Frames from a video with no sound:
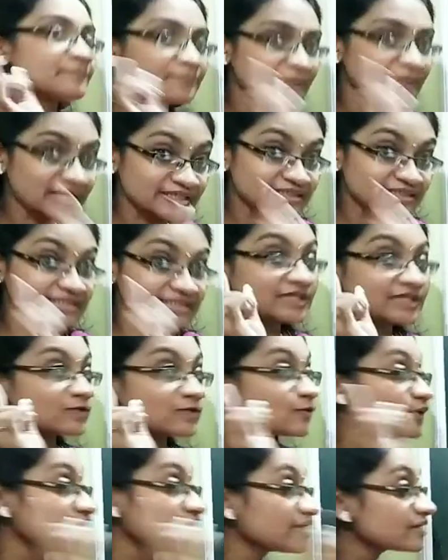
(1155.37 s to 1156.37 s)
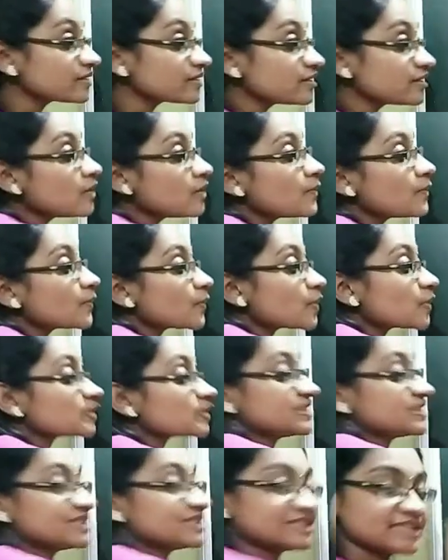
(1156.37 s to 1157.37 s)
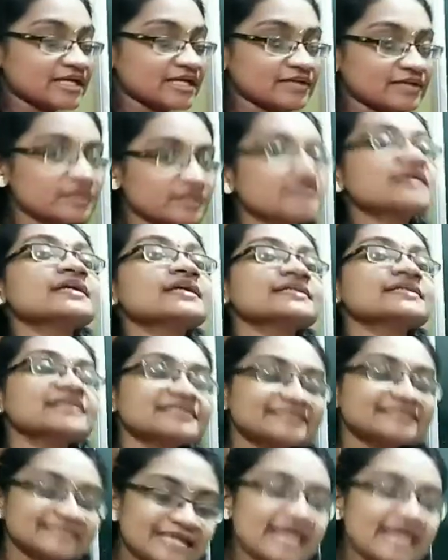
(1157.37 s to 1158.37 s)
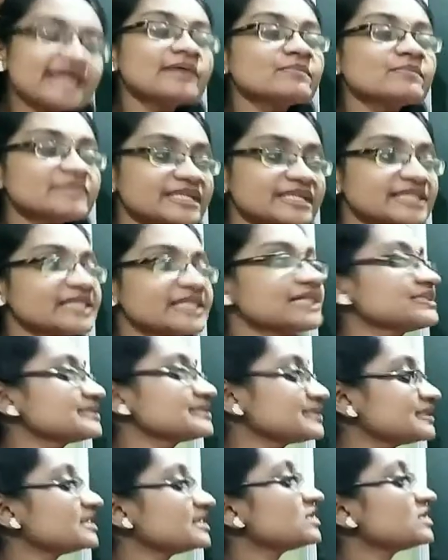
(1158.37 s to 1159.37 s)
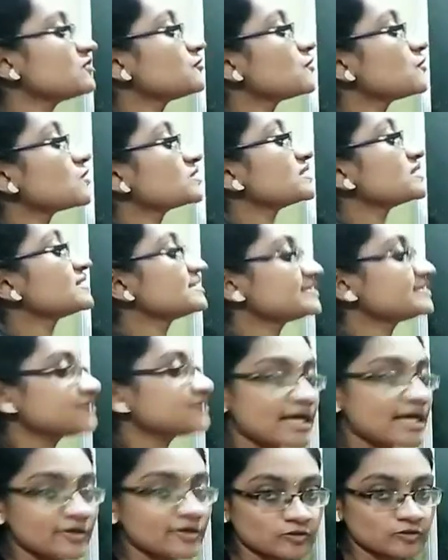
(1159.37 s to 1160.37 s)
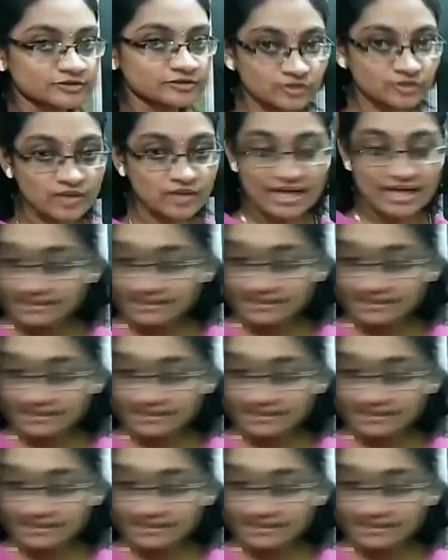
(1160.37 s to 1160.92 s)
particular position. The same thing is there for the star also, and